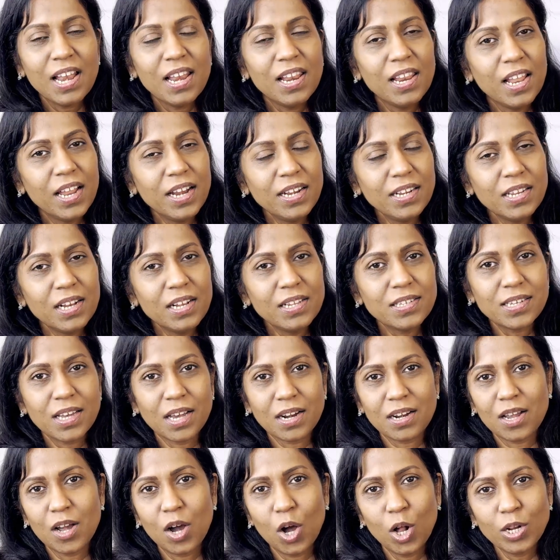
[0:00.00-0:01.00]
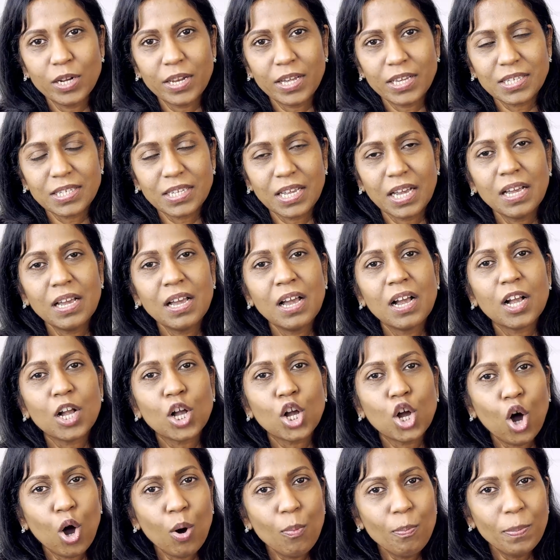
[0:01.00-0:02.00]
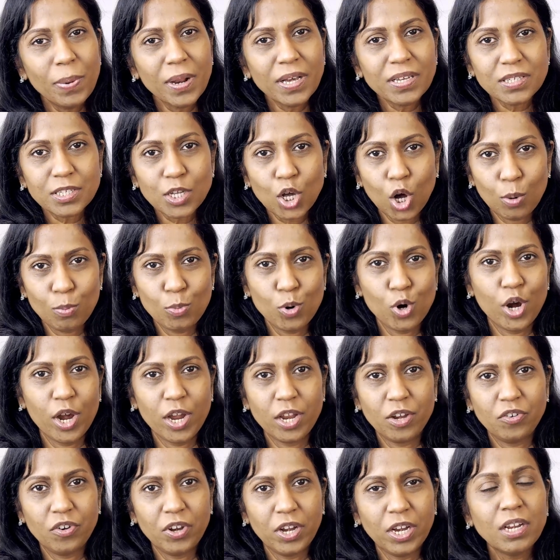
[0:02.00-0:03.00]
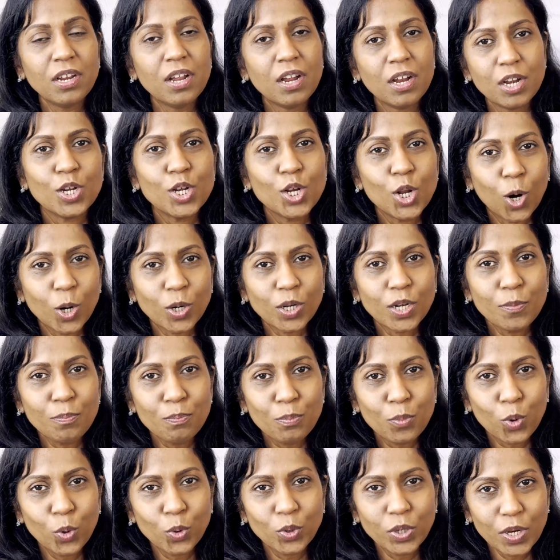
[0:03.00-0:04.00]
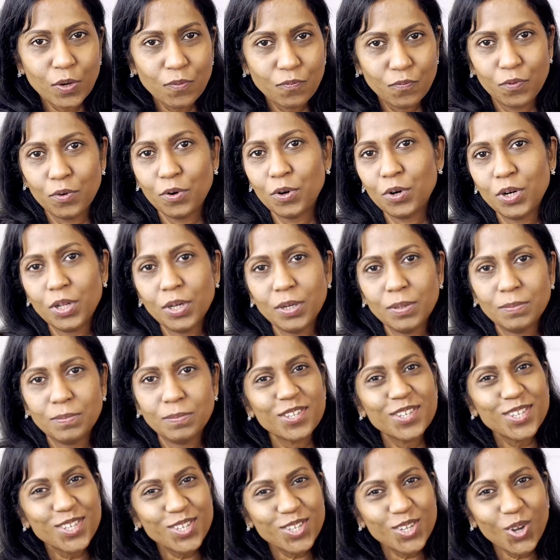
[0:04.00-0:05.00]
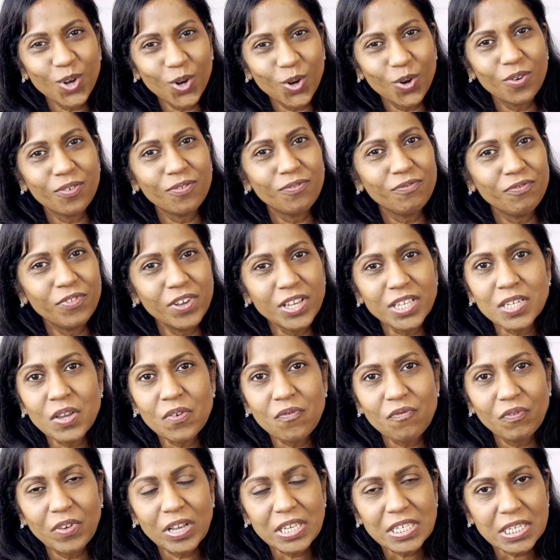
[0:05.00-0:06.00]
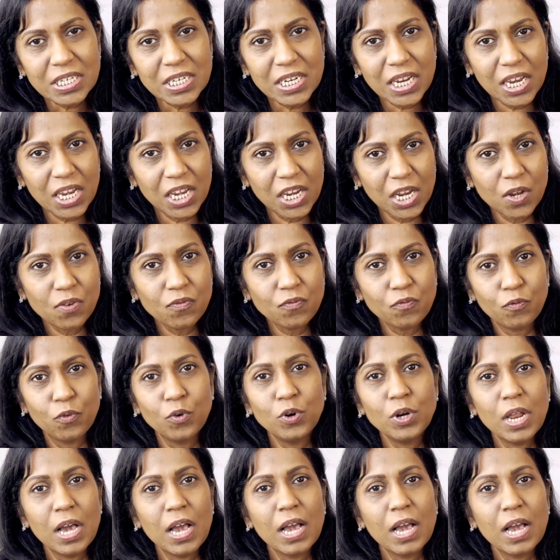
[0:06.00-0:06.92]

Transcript: lentils are called as a complex carbohydrate, not a protein food. So, which vegetarian food